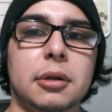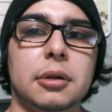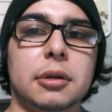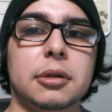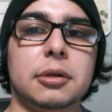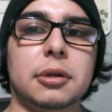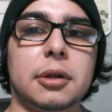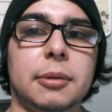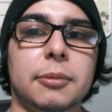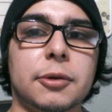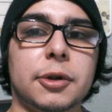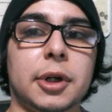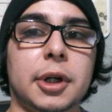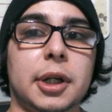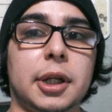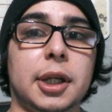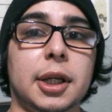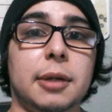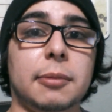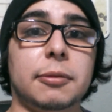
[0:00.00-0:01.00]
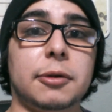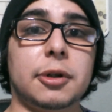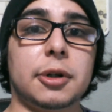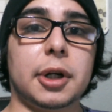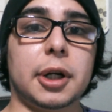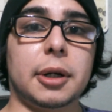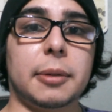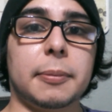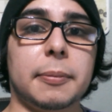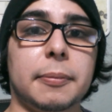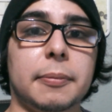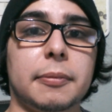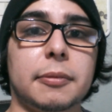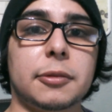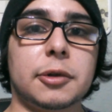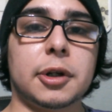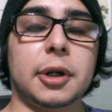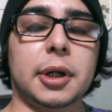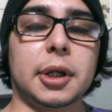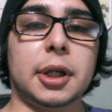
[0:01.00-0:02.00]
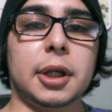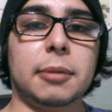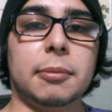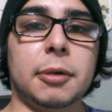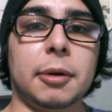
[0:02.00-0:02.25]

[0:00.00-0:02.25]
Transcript: So I'm trying to keep straight. I'm trying to keep